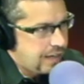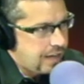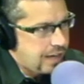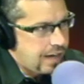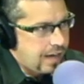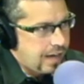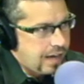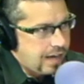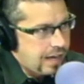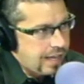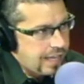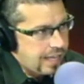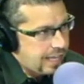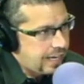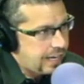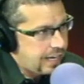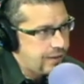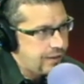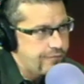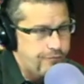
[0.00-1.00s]

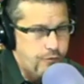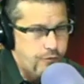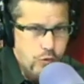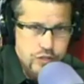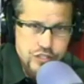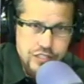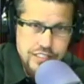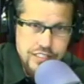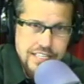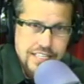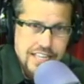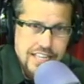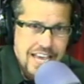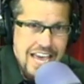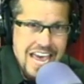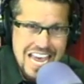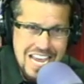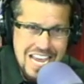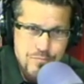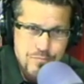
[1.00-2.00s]
And unfortunately, they
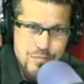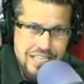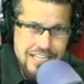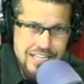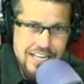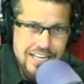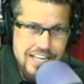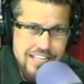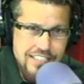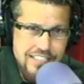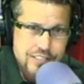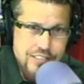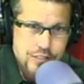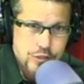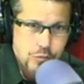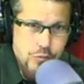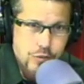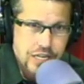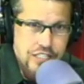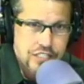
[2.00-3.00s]
hate being in that
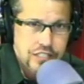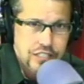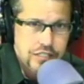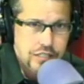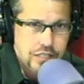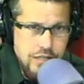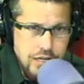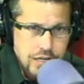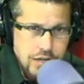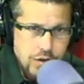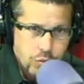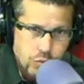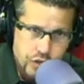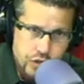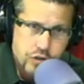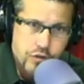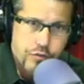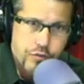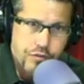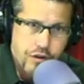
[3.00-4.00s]
situation. What
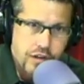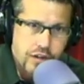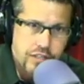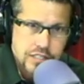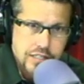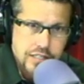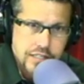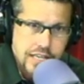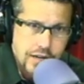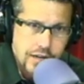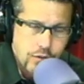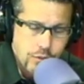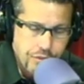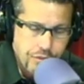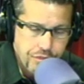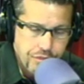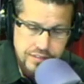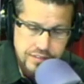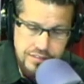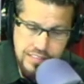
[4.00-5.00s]
are your thoughts on that whole
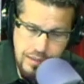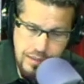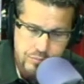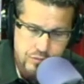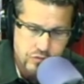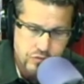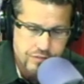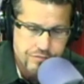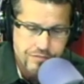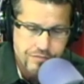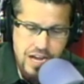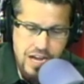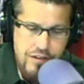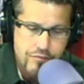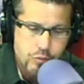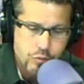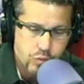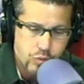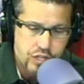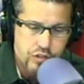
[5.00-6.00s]
thing, top
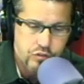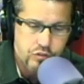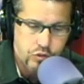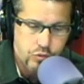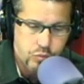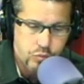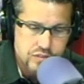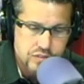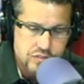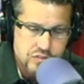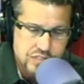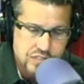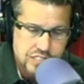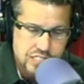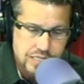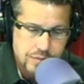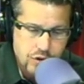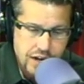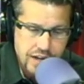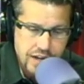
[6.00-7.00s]
35, and what do you do with this
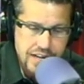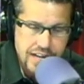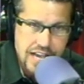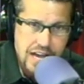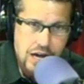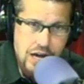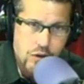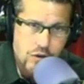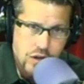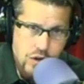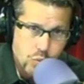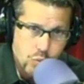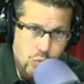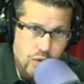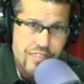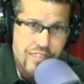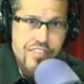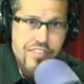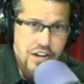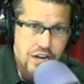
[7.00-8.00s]
team right now
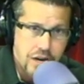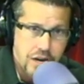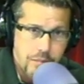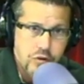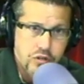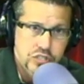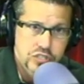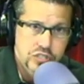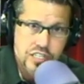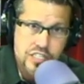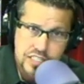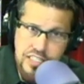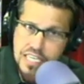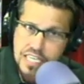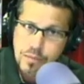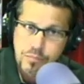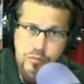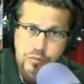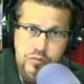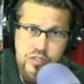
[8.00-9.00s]
with the numbers? You
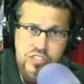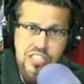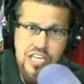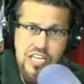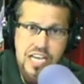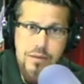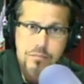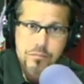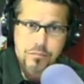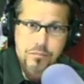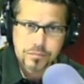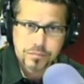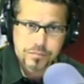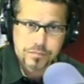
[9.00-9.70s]
keep them the same?